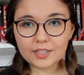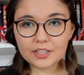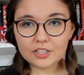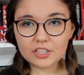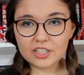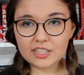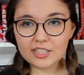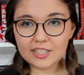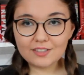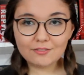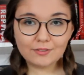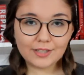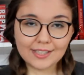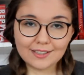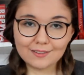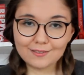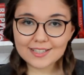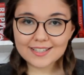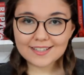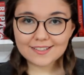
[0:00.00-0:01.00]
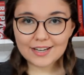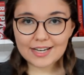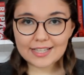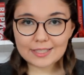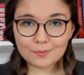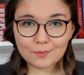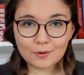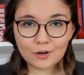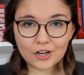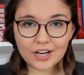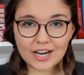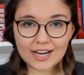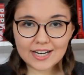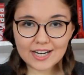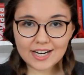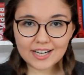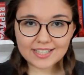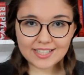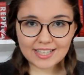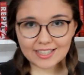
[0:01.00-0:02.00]
she really wants to explore
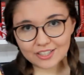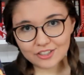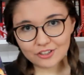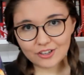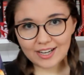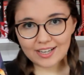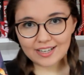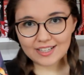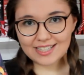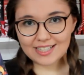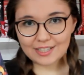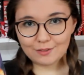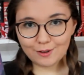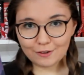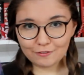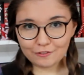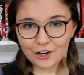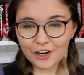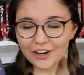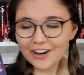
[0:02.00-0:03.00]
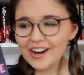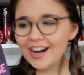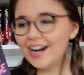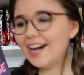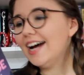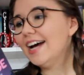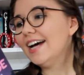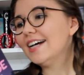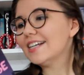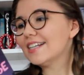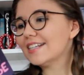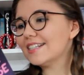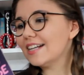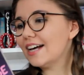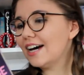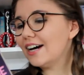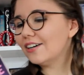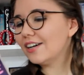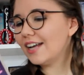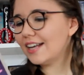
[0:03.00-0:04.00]
her sexuality with her.
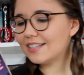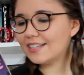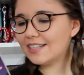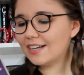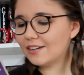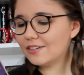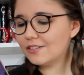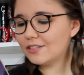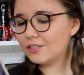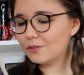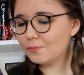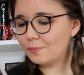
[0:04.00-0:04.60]
So that sounds